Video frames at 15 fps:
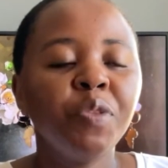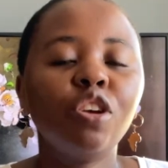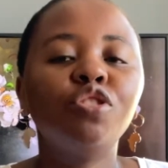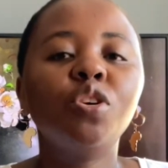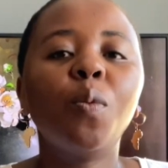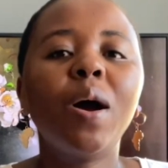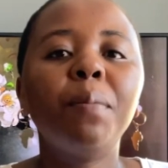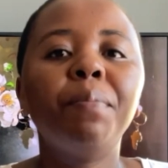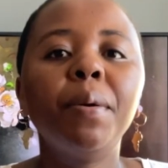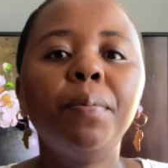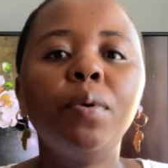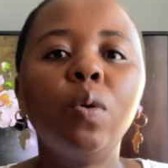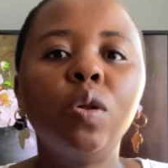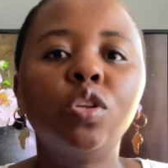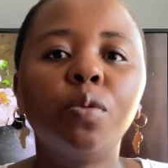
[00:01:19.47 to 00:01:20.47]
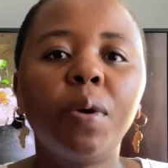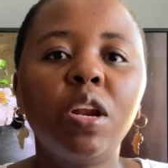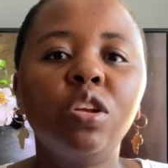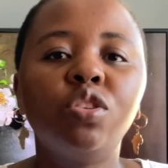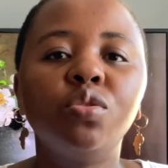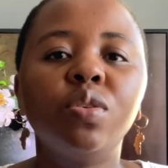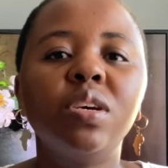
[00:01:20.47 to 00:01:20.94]
So what people will
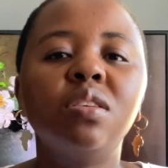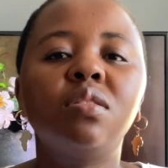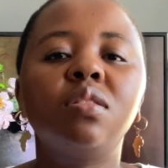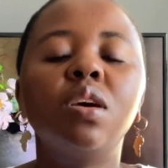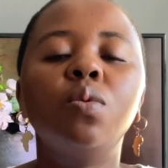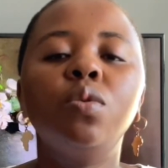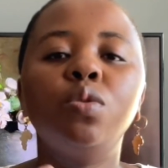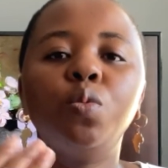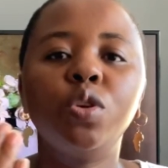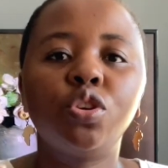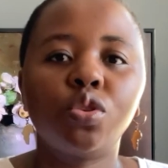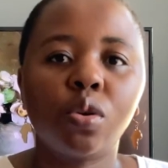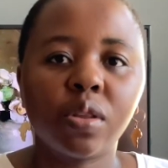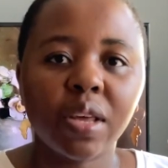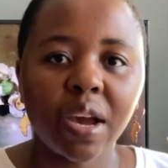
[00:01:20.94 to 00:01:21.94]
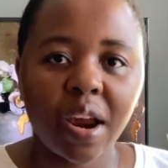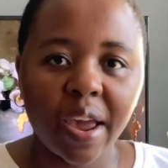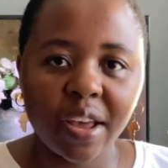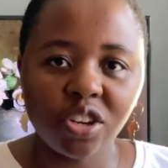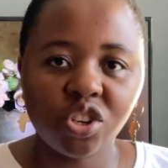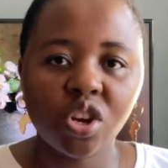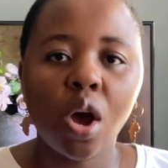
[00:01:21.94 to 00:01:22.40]
normally do is they would withdraw the
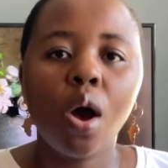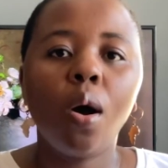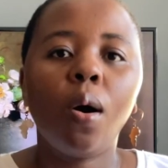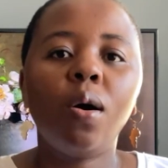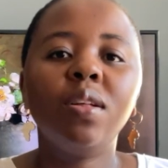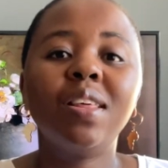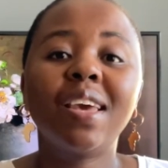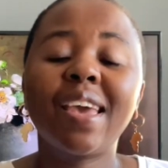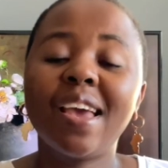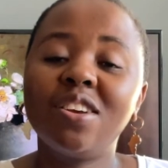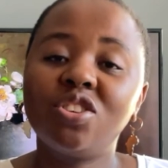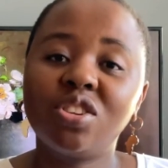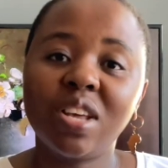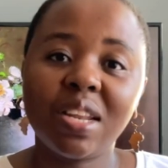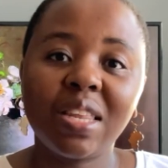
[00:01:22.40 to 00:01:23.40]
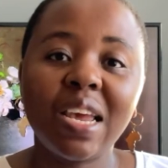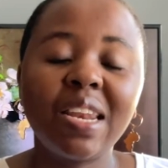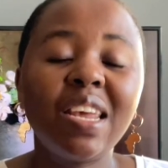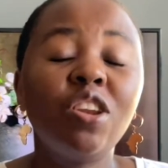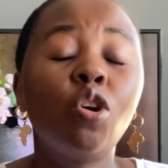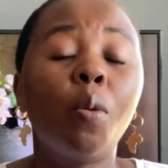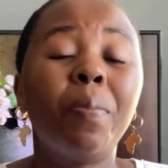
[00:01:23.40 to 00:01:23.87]
cash, all the cash that they
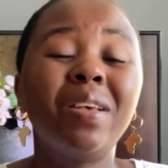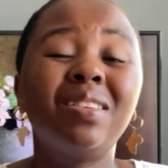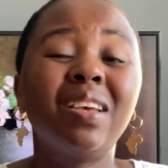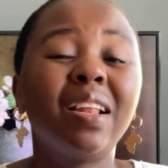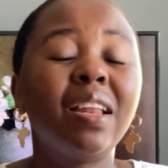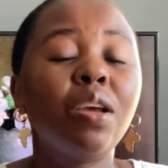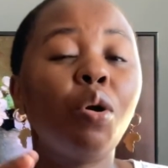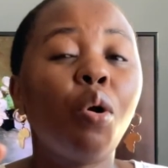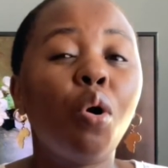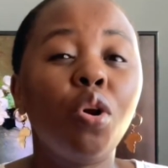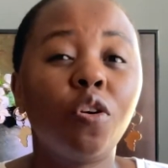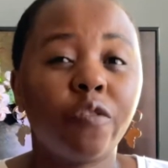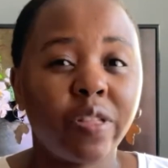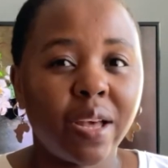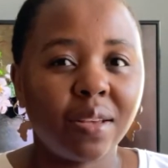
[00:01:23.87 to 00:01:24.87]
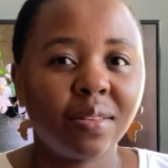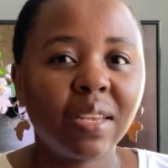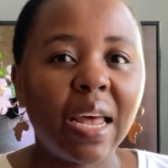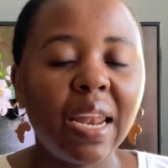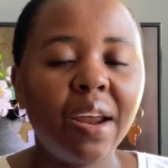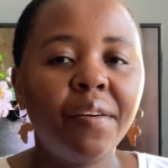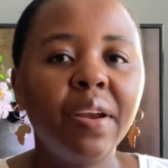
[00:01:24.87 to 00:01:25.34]
need, or basically all of their
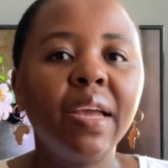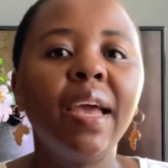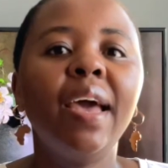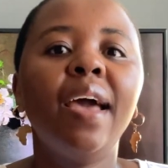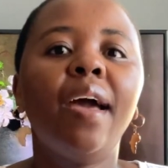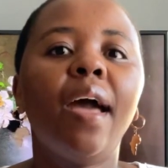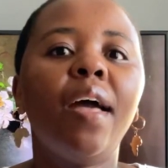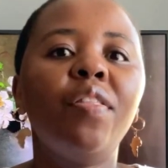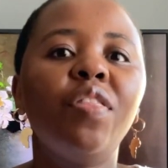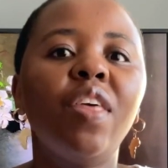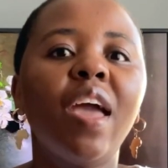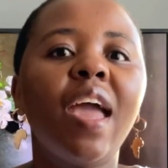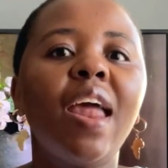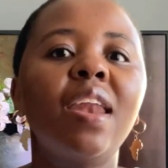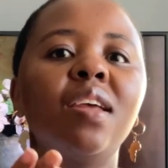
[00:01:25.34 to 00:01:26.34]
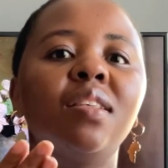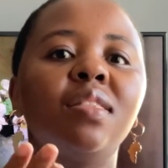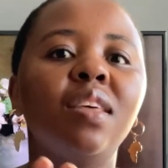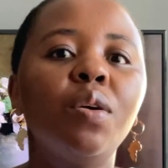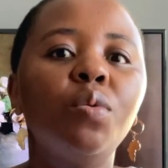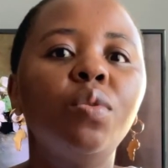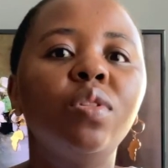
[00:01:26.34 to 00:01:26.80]
salary, and then
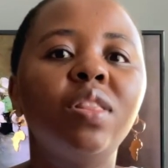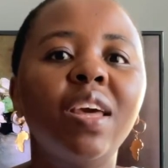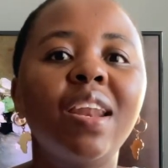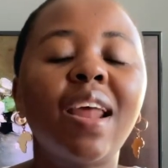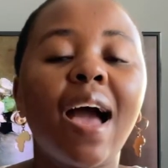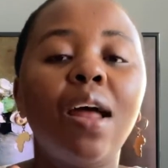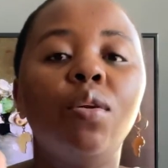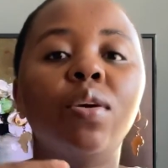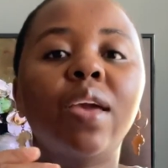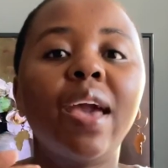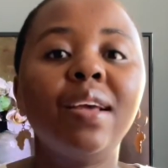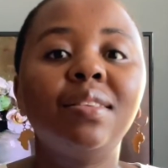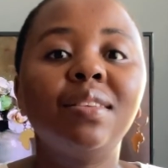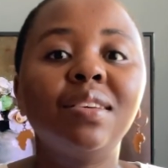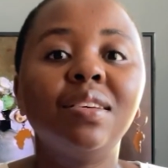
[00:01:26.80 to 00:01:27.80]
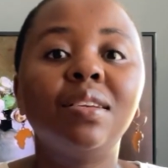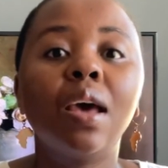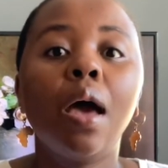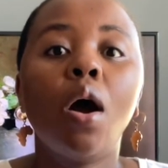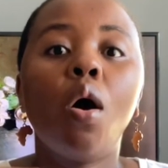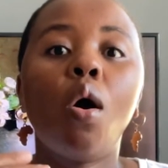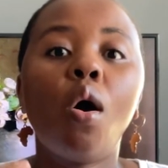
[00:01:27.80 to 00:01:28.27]
they will then allocate it
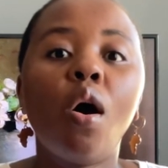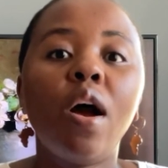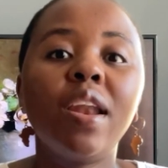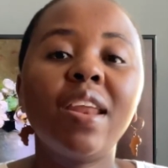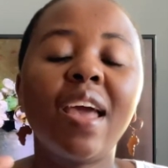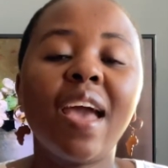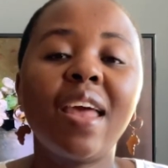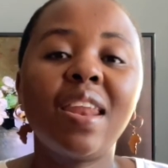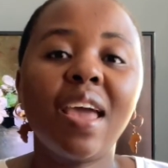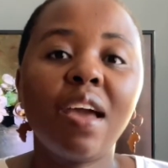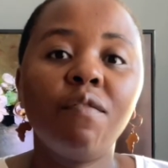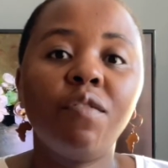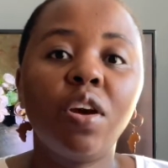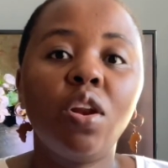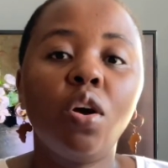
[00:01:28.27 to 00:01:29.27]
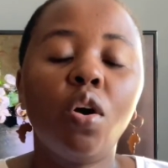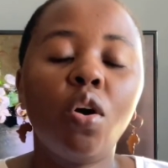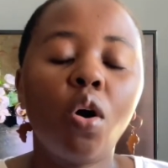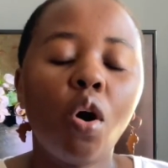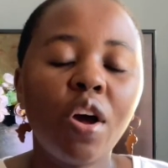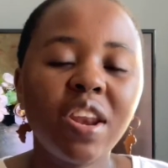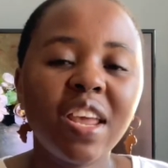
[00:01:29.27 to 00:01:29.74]
on an
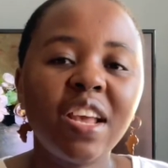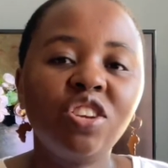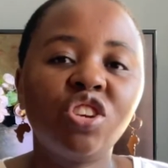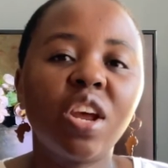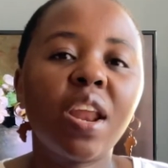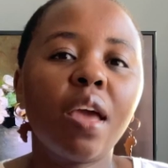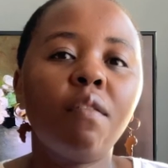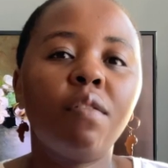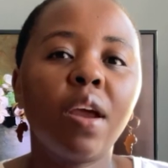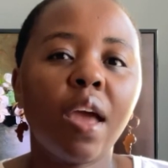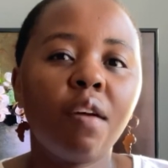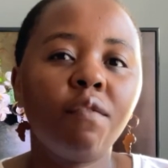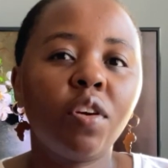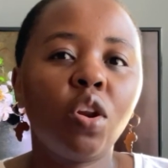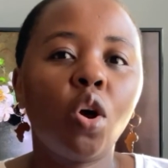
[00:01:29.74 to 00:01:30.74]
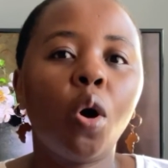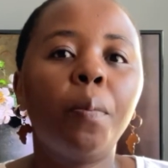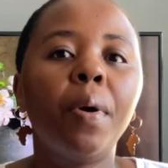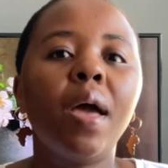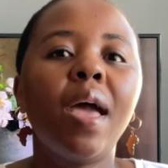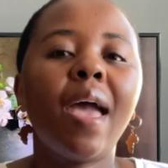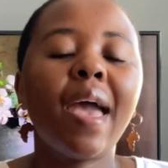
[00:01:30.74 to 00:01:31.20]
envelope, on each and every envelope
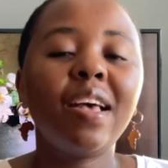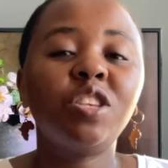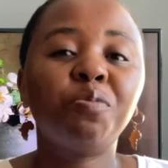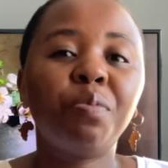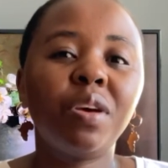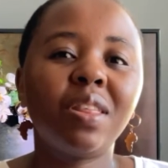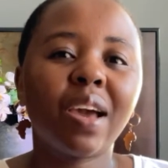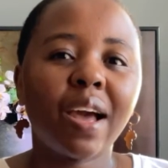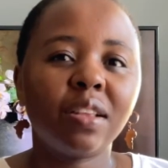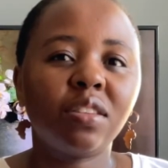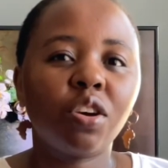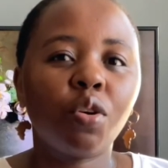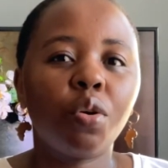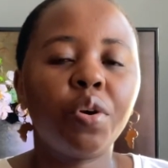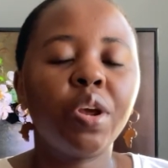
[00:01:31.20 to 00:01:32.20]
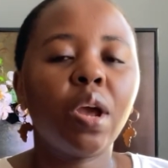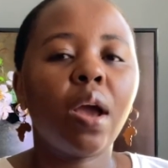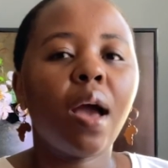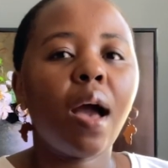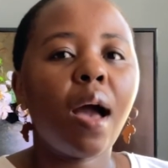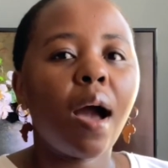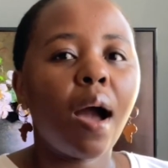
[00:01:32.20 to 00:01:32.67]
as per the category
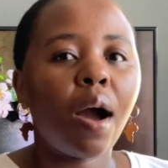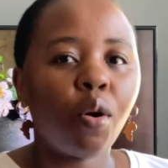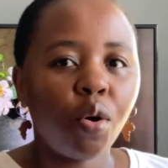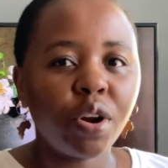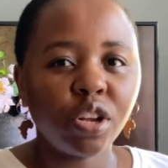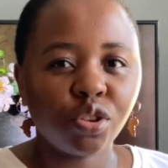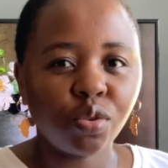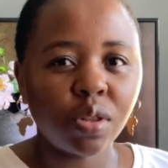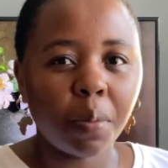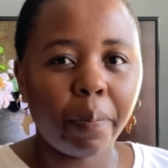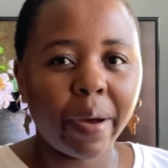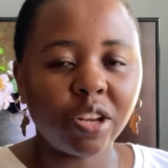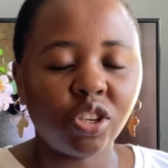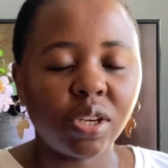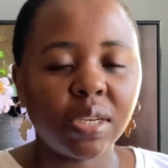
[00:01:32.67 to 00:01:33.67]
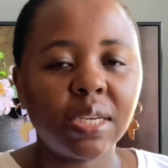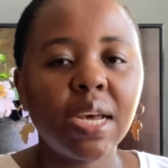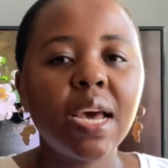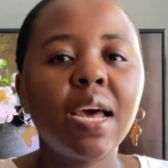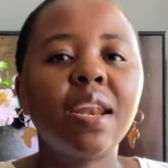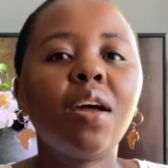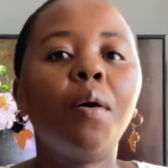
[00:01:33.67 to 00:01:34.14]
according to the budget.
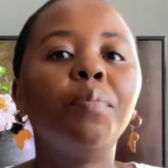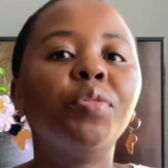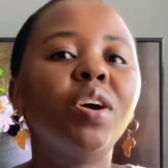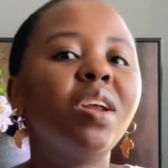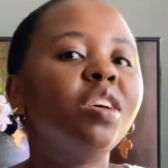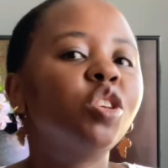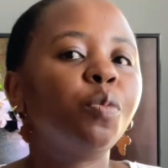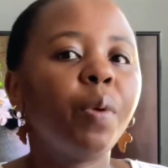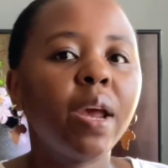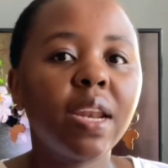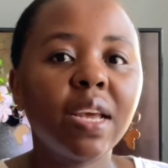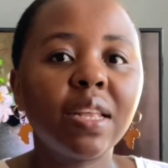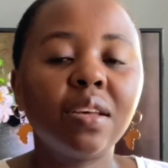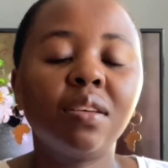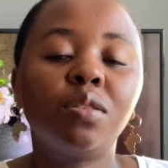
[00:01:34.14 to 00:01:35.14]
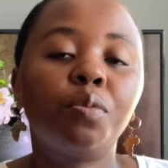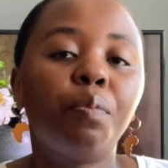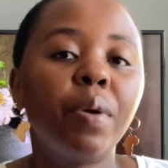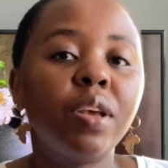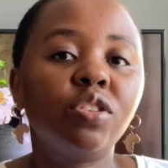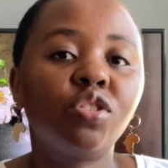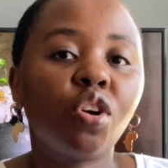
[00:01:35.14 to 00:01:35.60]
Now, I'm not explaining this
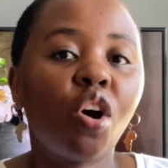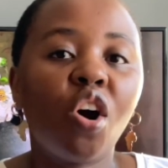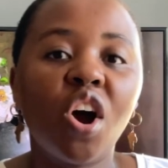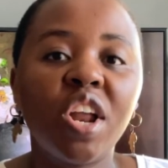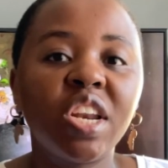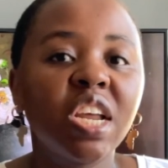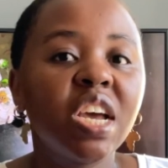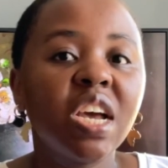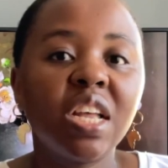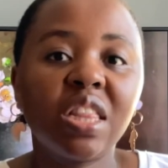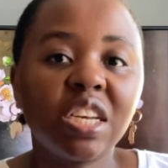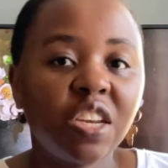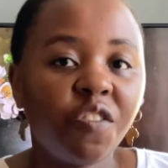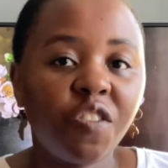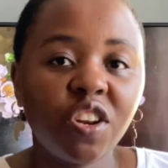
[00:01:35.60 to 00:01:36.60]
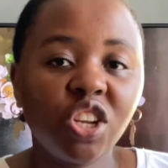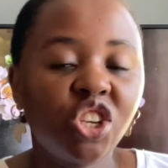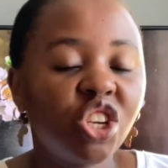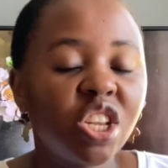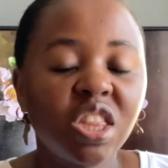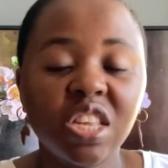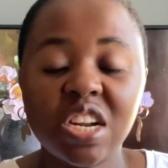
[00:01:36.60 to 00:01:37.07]
based on the
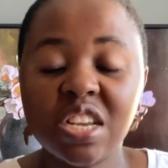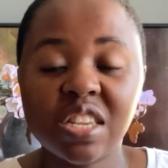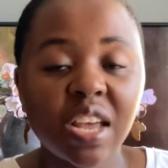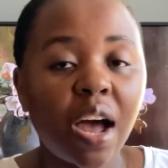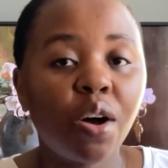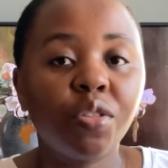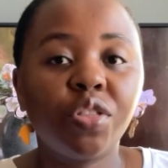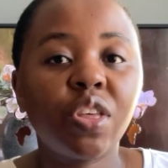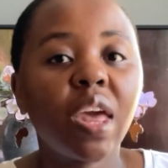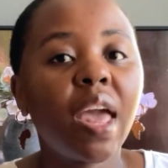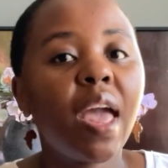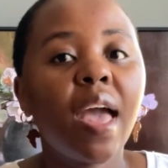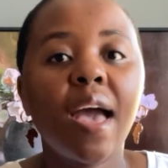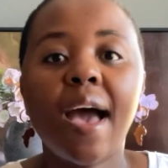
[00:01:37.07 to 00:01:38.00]
definition that is out there.